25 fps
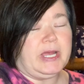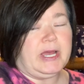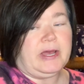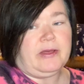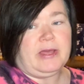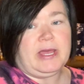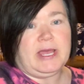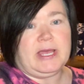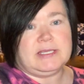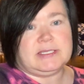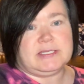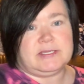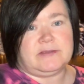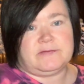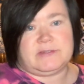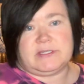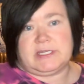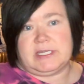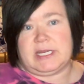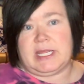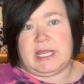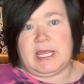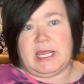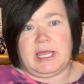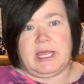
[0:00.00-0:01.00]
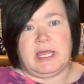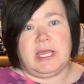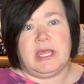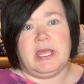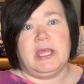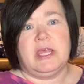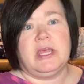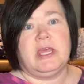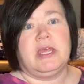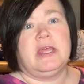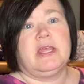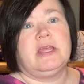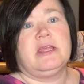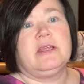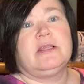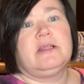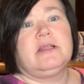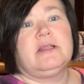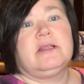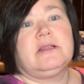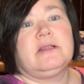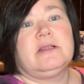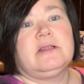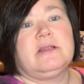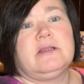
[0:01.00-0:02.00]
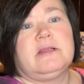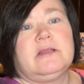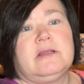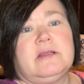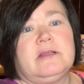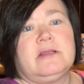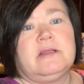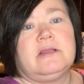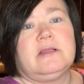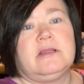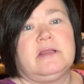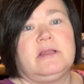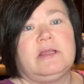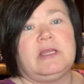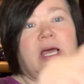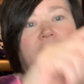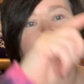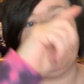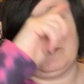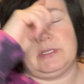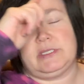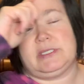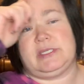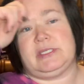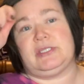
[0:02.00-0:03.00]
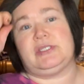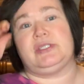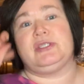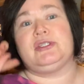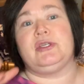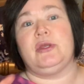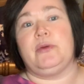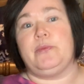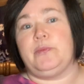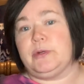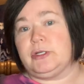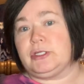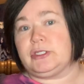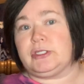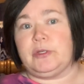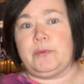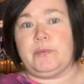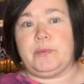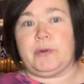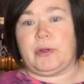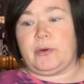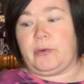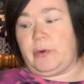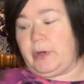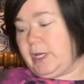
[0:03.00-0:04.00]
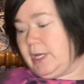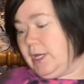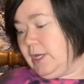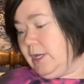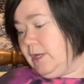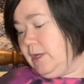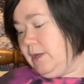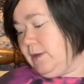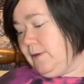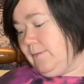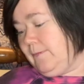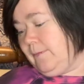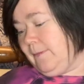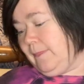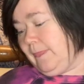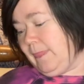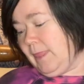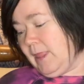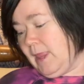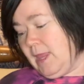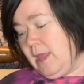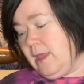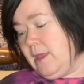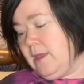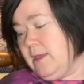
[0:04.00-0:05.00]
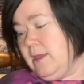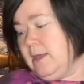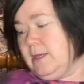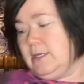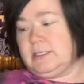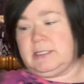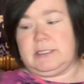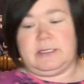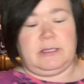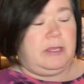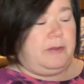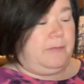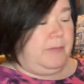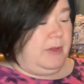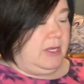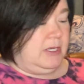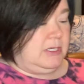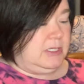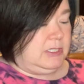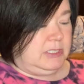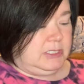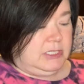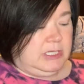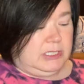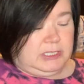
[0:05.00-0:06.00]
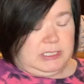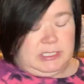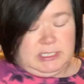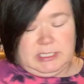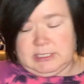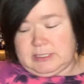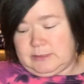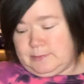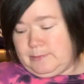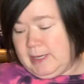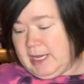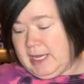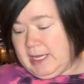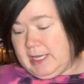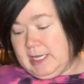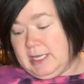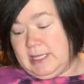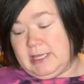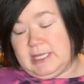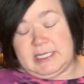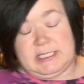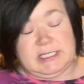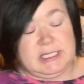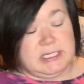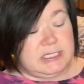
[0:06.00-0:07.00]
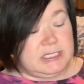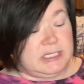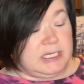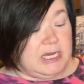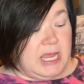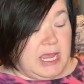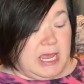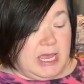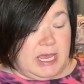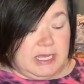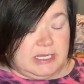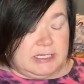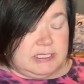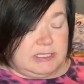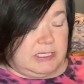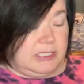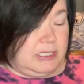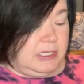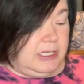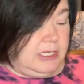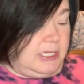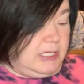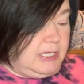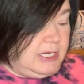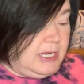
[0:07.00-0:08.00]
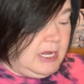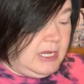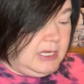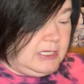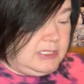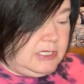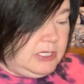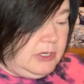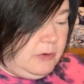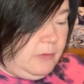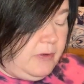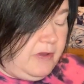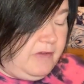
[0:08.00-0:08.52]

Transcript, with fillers: out as of today. That was super, super quick. So let me just get these back in. This is an excellent, excellent